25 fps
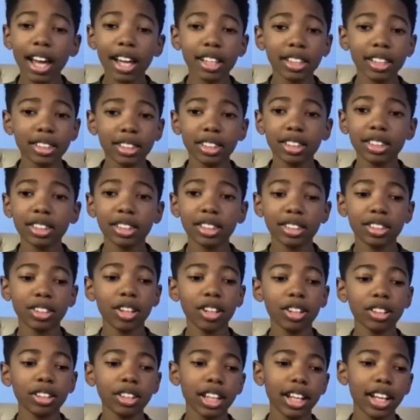it's
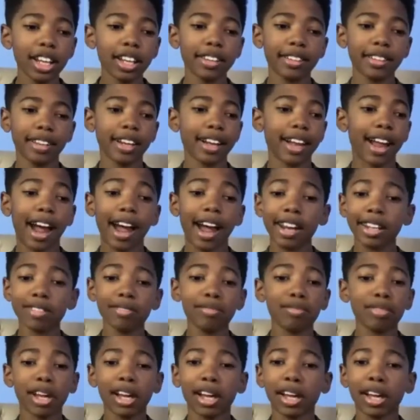starting like a kind
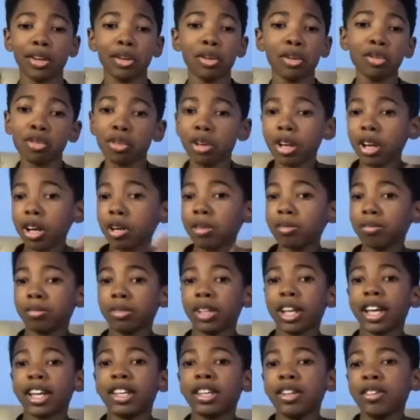of like a new realm.
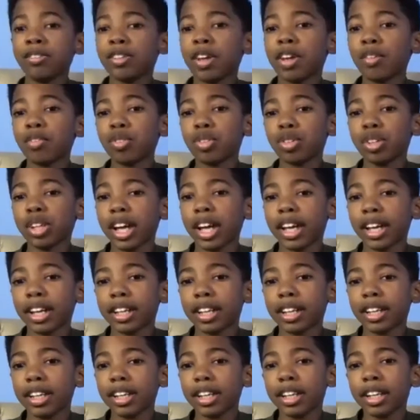Like you've never
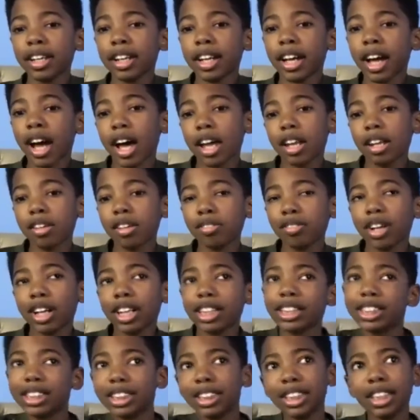
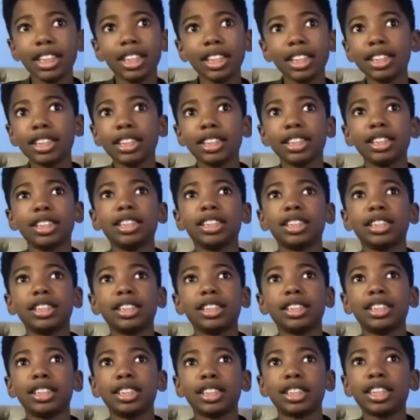seen,
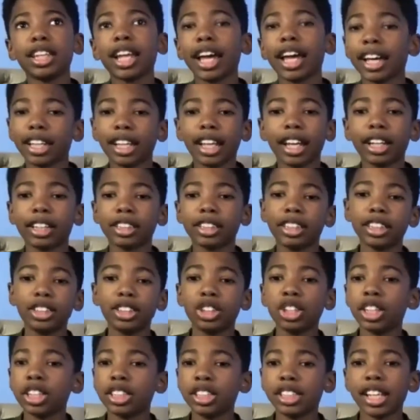like
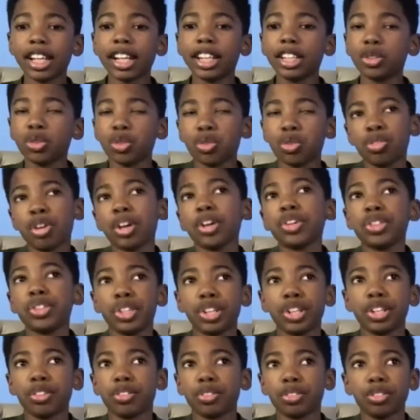Tichina said, it's
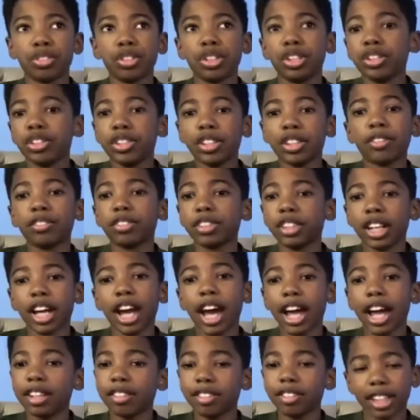refreshing. You've never
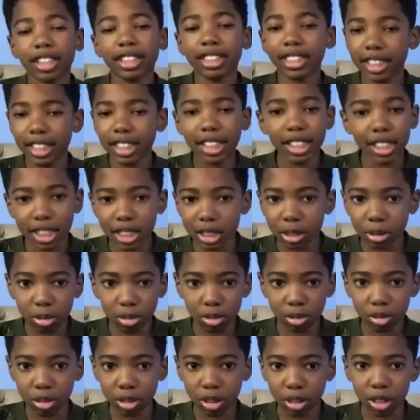kind of like seen this
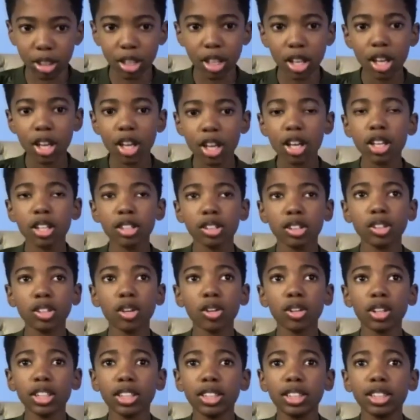before. So
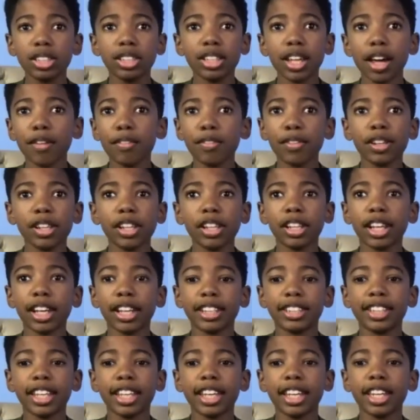this is definitely
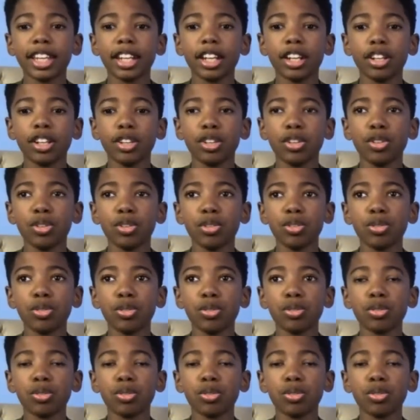like taking a new